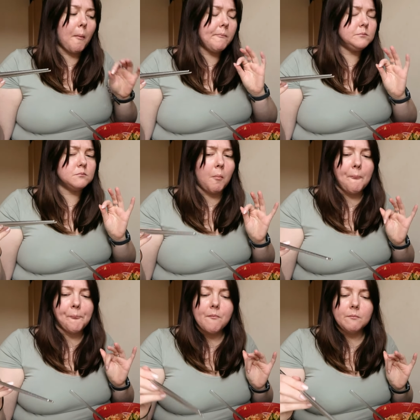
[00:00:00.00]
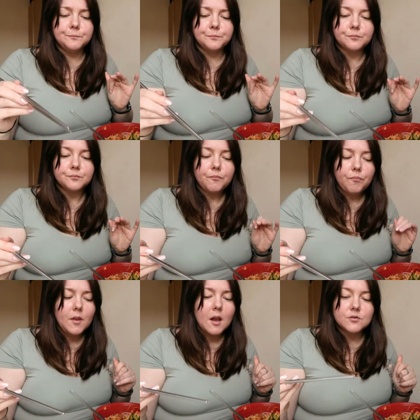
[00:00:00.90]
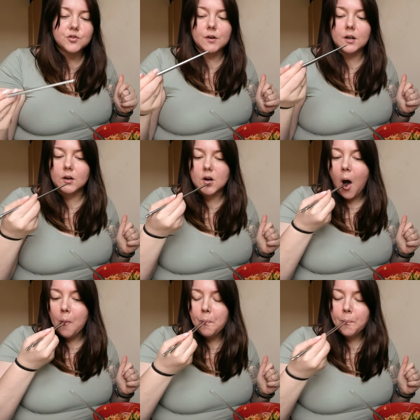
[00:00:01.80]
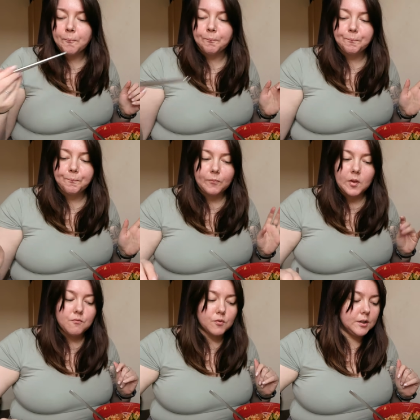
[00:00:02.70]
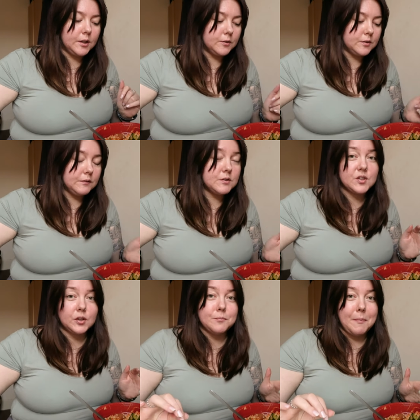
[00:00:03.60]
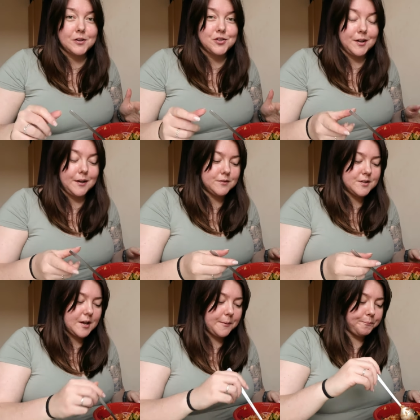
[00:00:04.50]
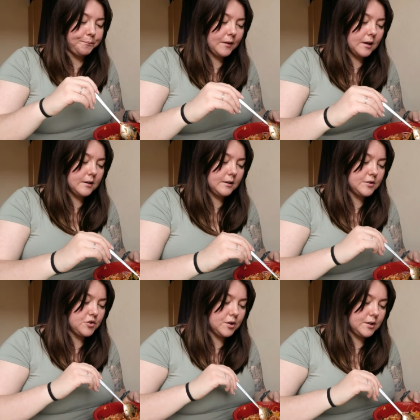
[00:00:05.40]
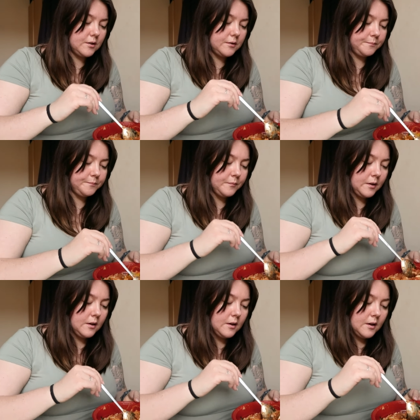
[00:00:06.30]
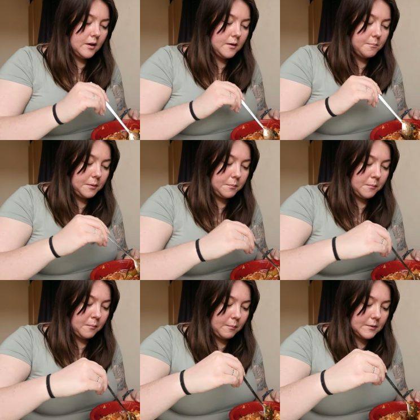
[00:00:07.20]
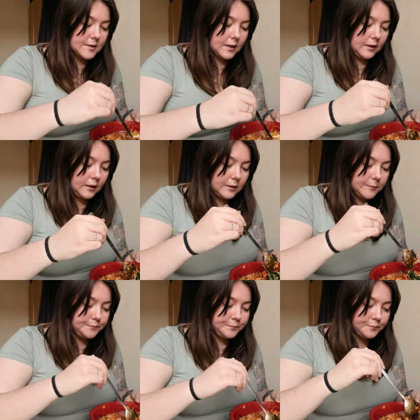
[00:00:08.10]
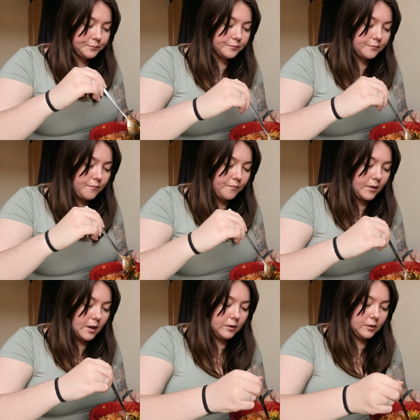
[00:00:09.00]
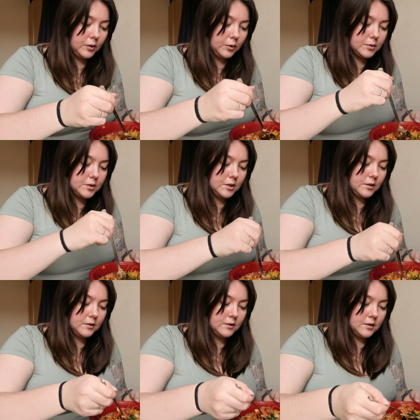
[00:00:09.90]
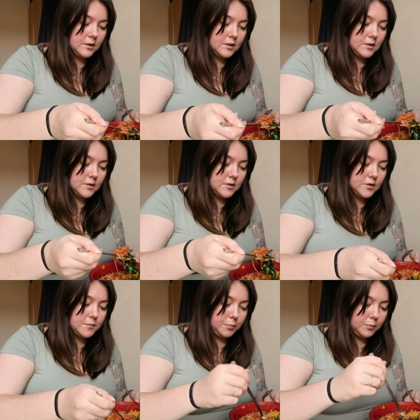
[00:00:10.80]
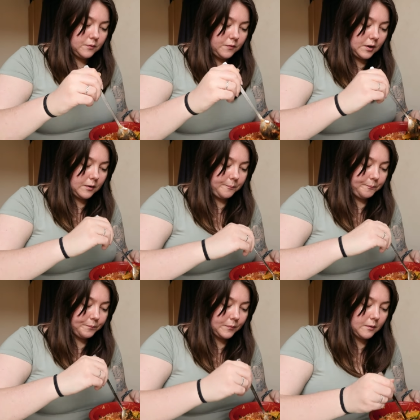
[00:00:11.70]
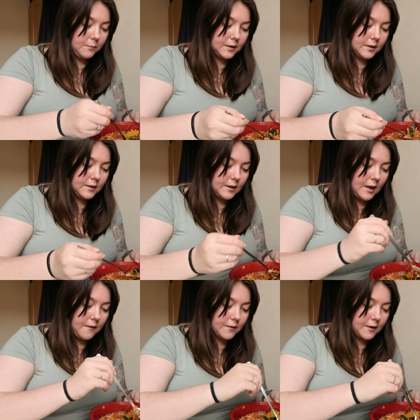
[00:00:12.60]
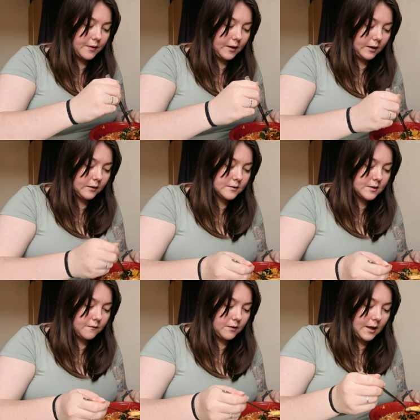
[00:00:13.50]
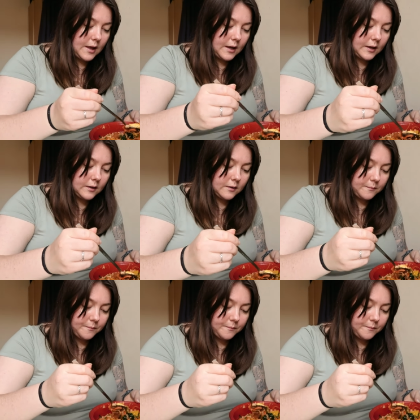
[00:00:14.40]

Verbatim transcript: Mmm. It was really good. Really good. It was a good batch, I have to say. I mean, let's try the bibimbap. Let's get like a good spoonful with kind of everything. Let's have an egg,